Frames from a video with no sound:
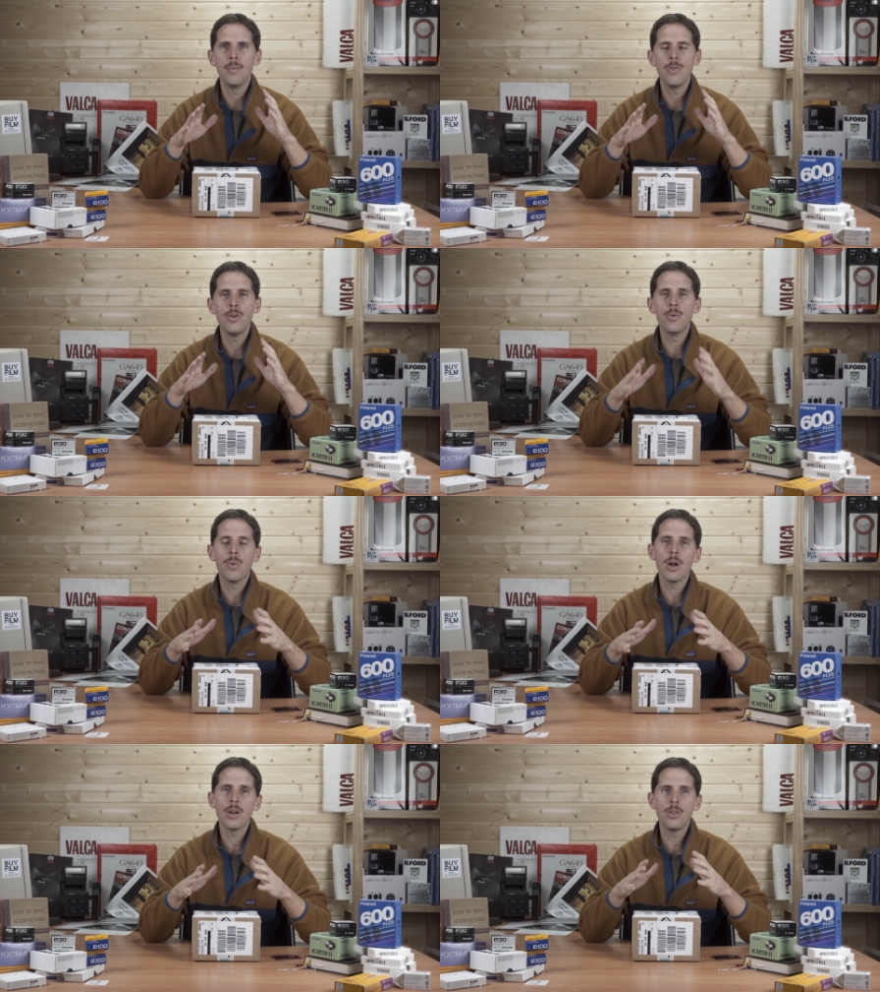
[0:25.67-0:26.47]
you
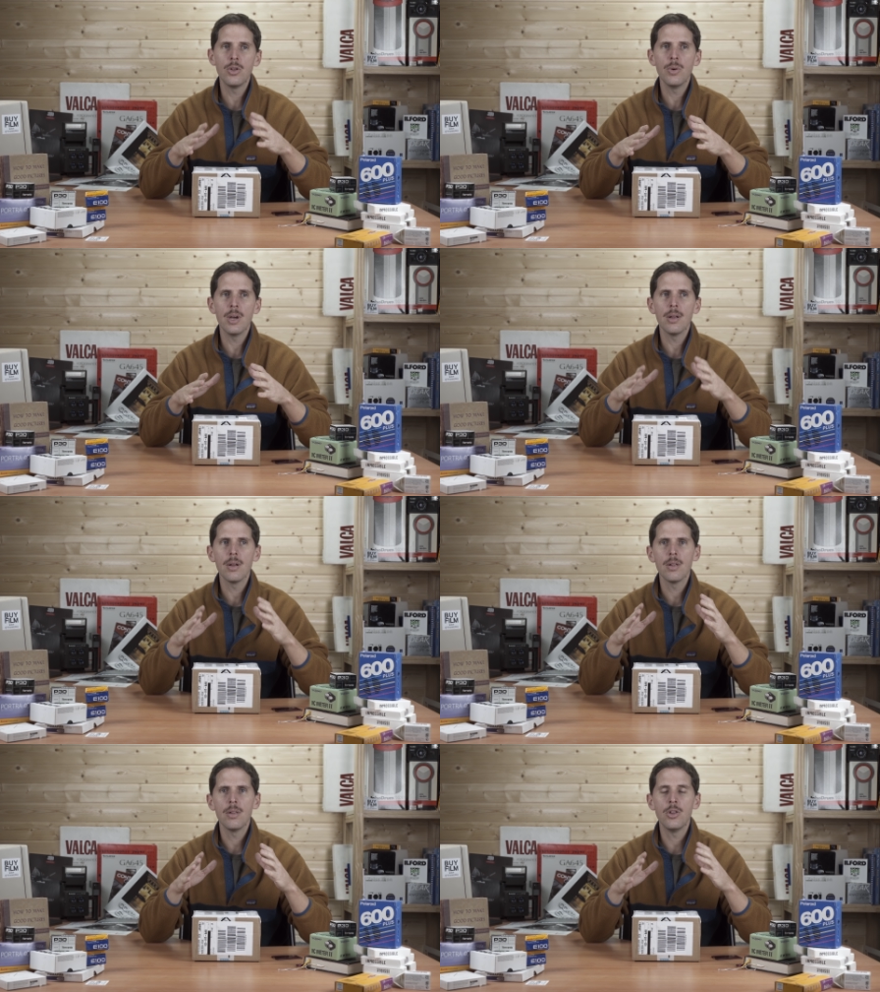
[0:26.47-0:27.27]
want to do it
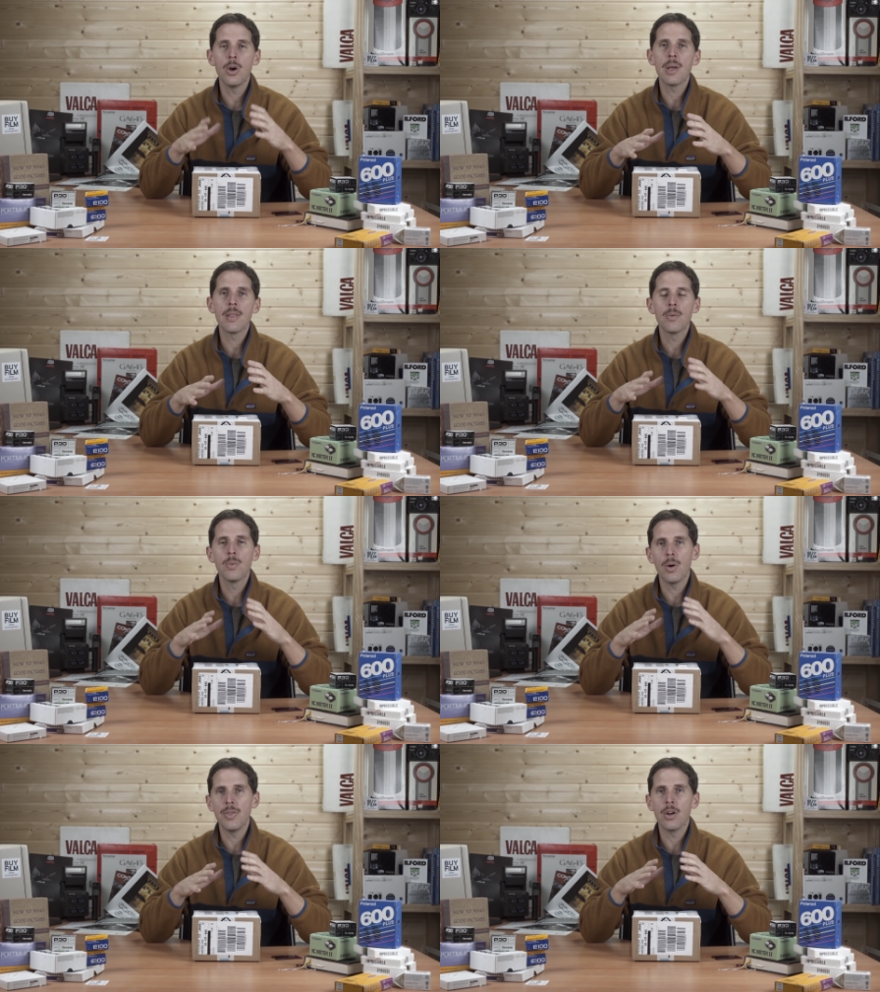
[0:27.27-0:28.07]
knowing
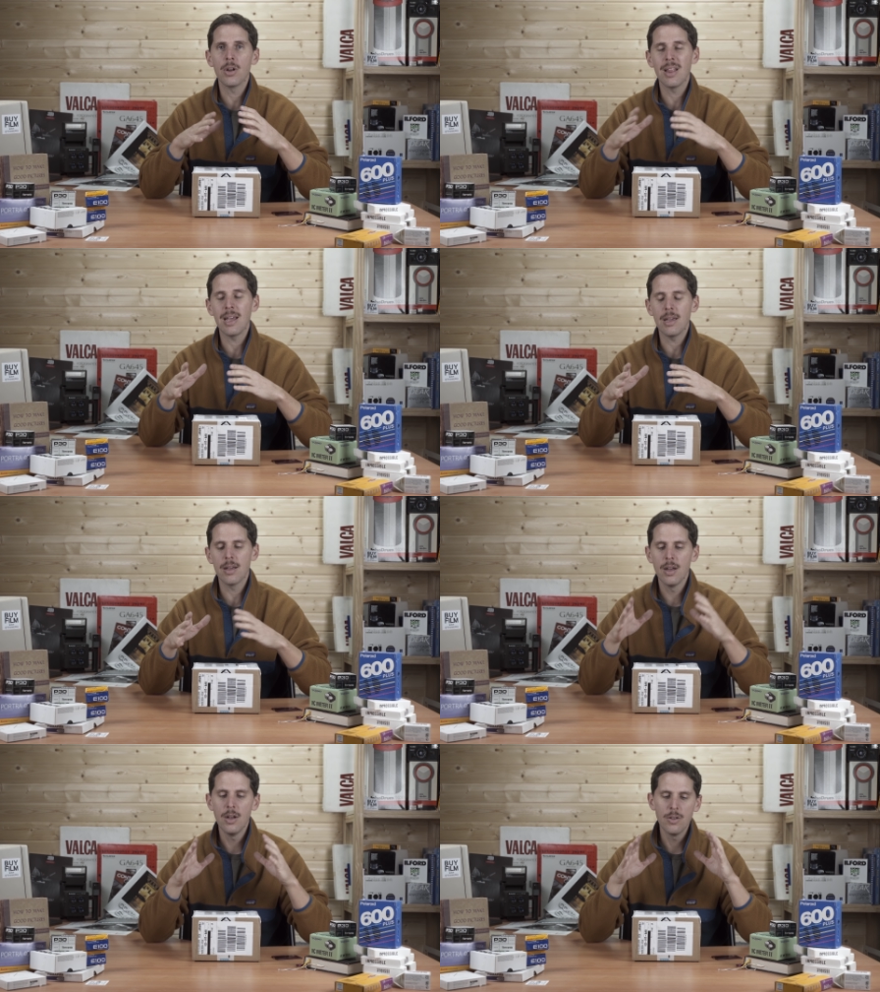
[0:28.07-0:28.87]
what they're
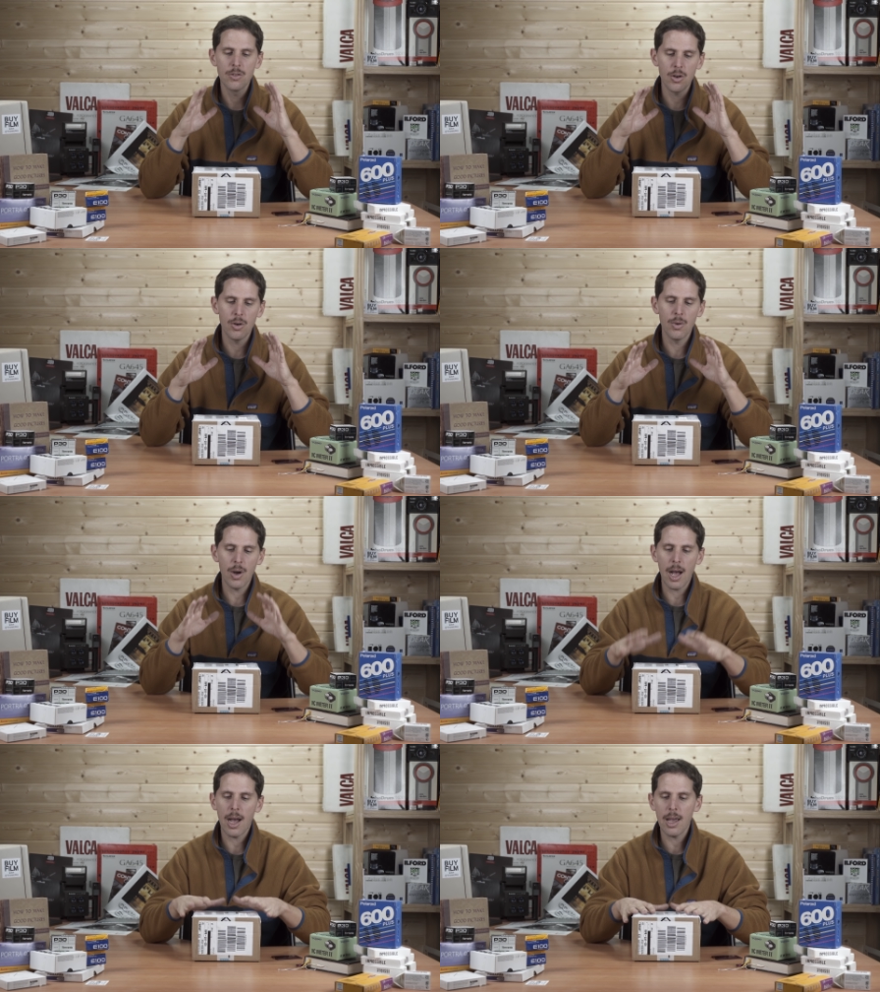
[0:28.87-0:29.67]
like. So
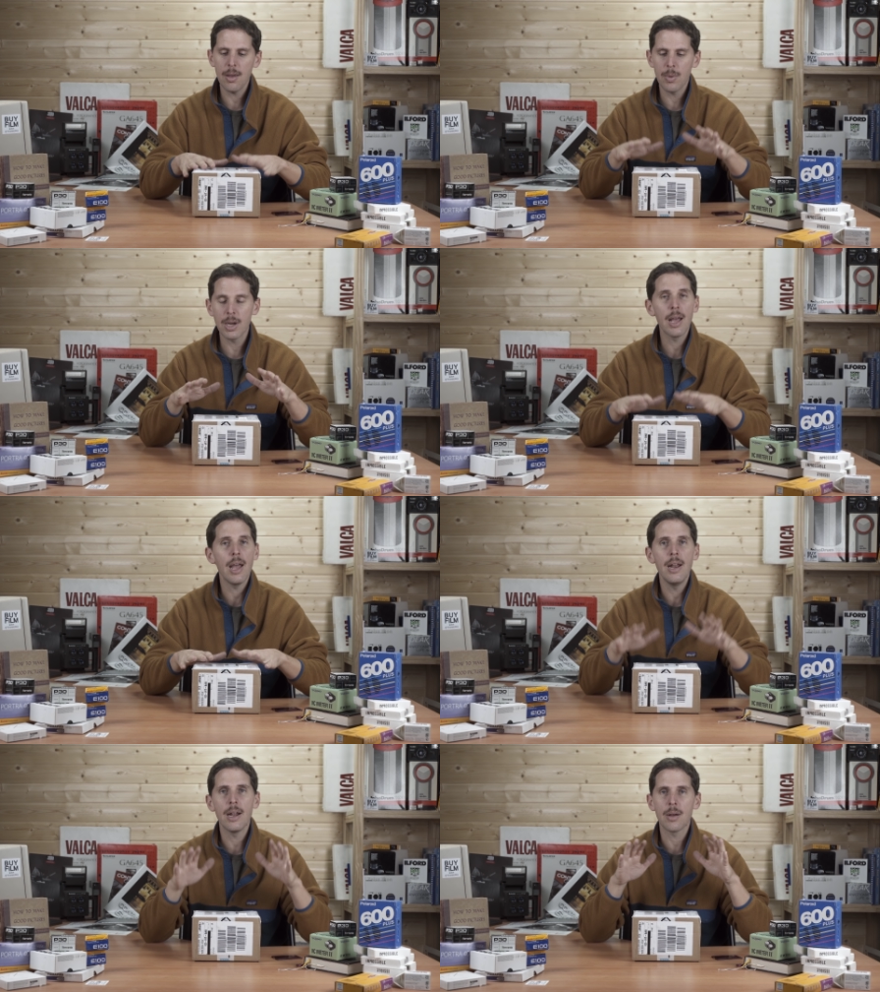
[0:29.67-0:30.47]
I went
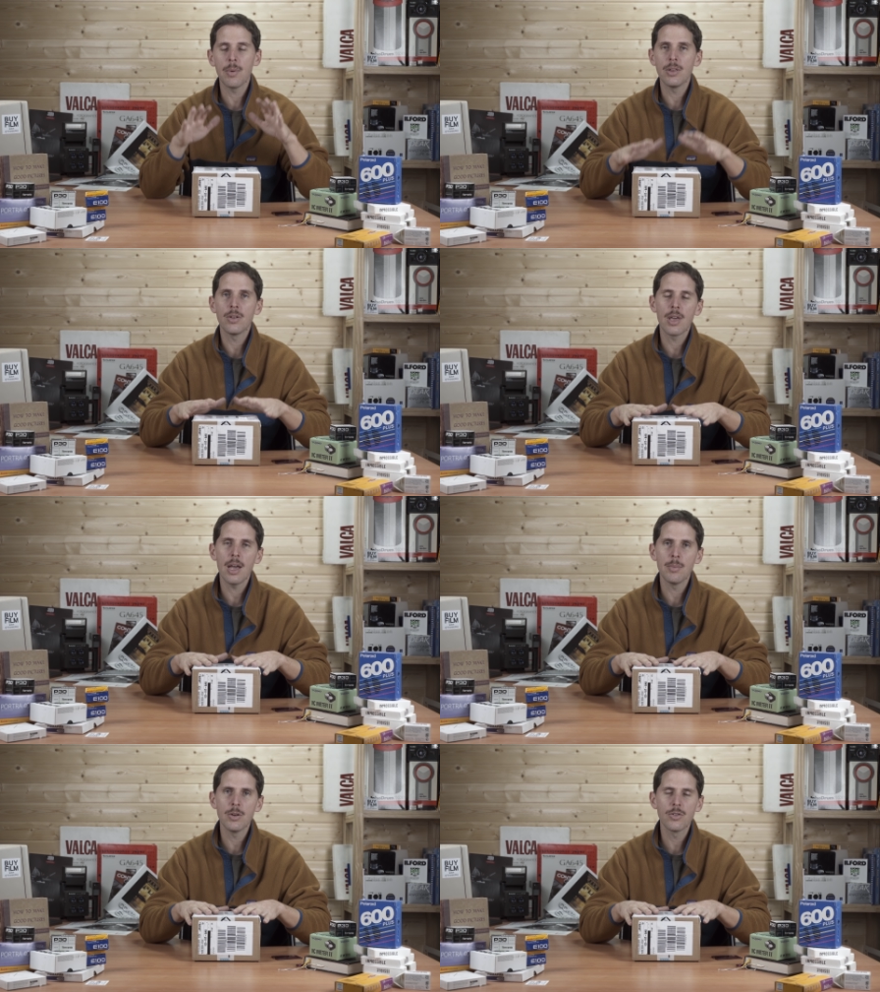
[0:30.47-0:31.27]
ahead and I went to
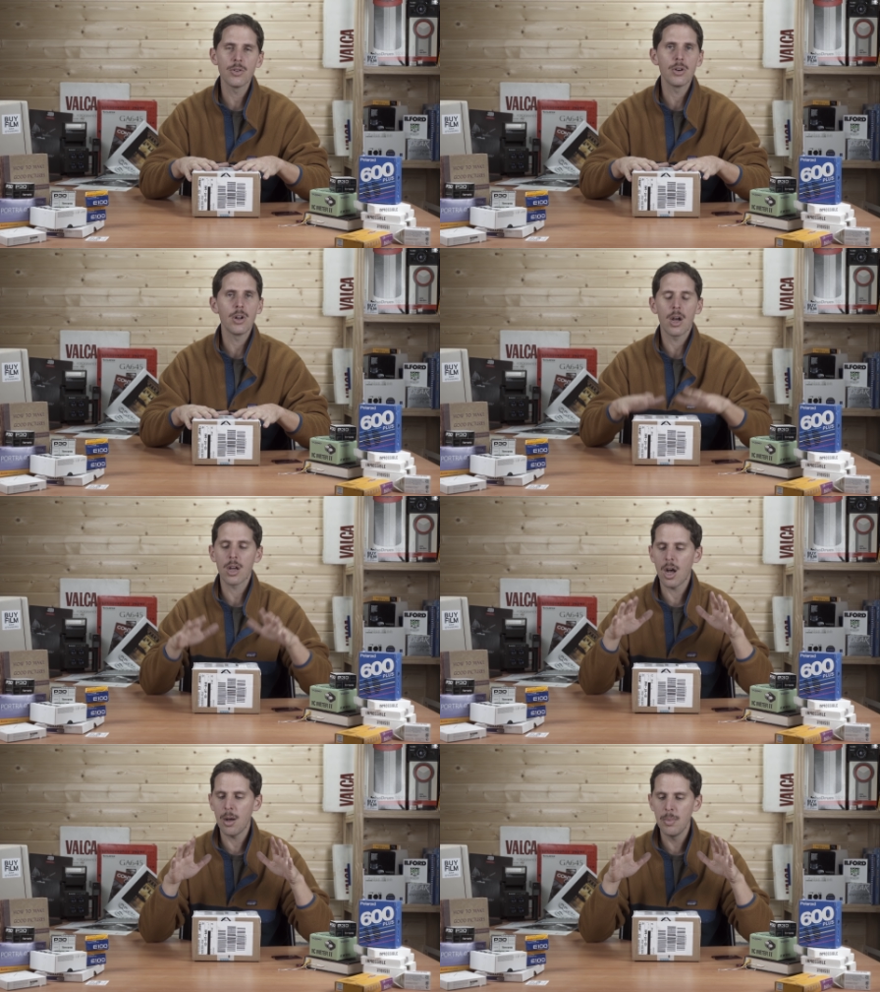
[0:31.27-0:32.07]

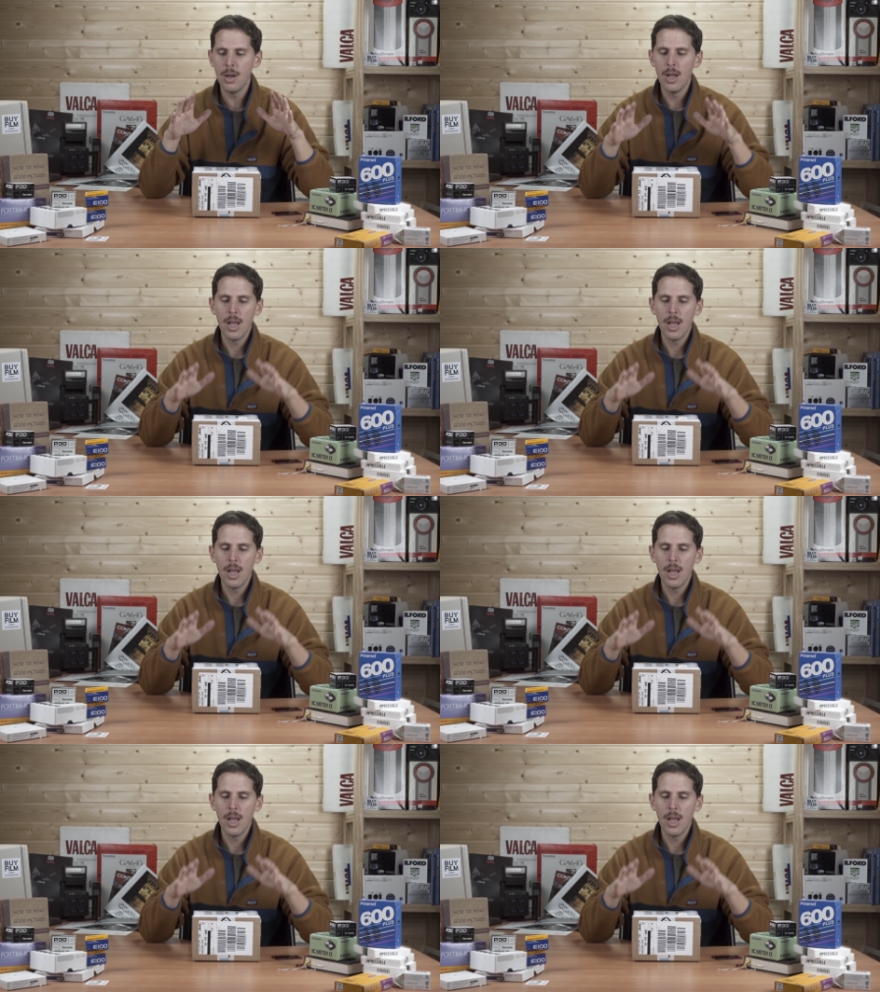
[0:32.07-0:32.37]
Kamerastore.com.